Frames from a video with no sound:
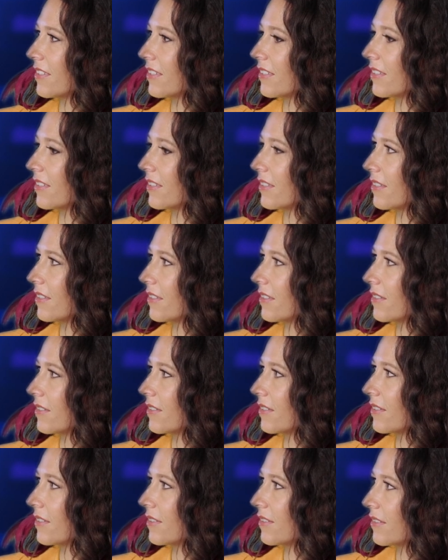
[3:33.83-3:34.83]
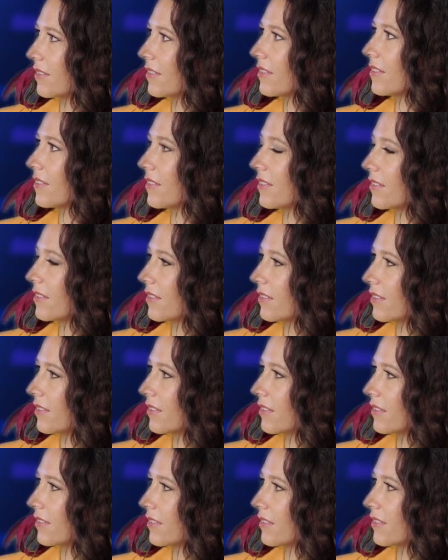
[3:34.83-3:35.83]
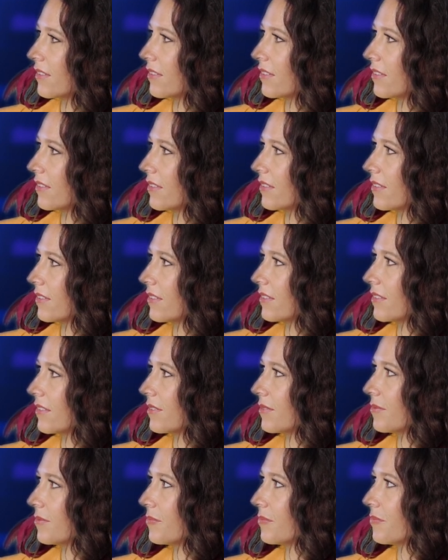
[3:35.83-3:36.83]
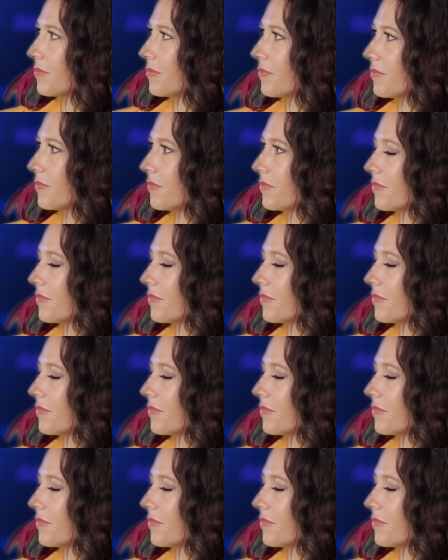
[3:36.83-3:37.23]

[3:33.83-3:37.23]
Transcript: This person isn't speaking.